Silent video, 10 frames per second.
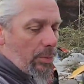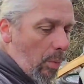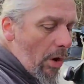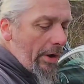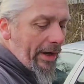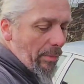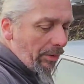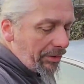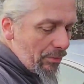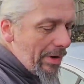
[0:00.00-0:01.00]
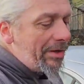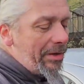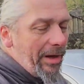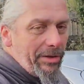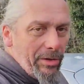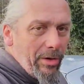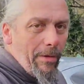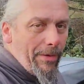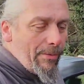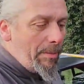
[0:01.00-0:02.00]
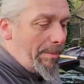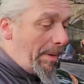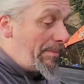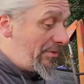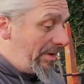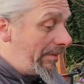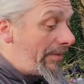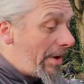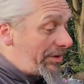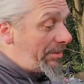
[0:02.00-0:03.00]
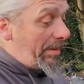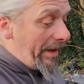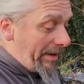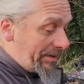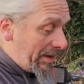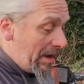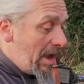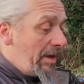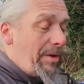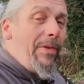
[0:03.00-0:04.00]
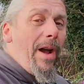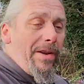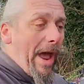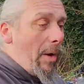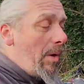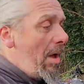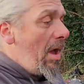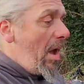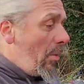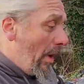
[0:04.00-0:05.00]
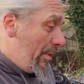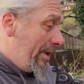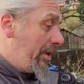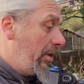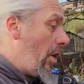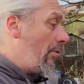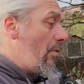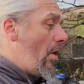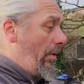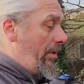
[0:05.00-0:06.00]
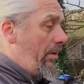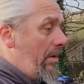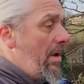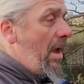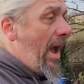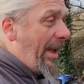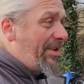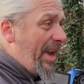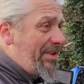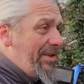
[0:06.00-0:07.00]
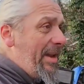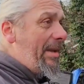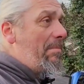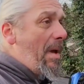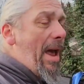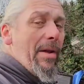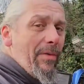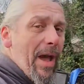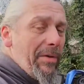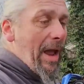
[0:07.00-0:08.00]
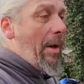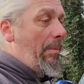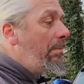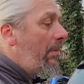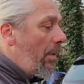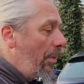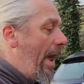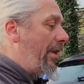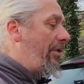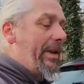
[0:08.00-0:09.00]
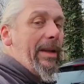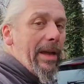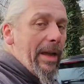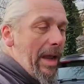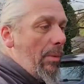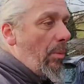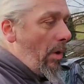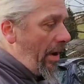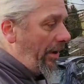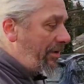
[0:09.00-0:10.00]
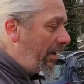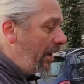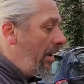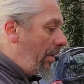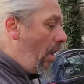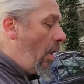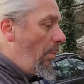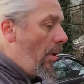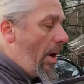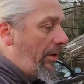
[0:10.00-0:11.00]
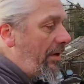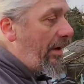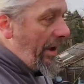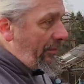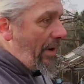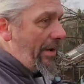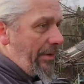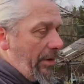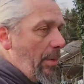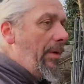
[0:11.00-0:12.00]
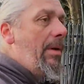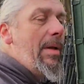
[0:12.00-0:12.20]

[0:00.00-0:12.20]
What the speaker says: working was the reason I took off the front bumper in the first place, to find out whether it had gone wrong. I tested it and I found out, well, actually it worked. The horn worked, I tried another one,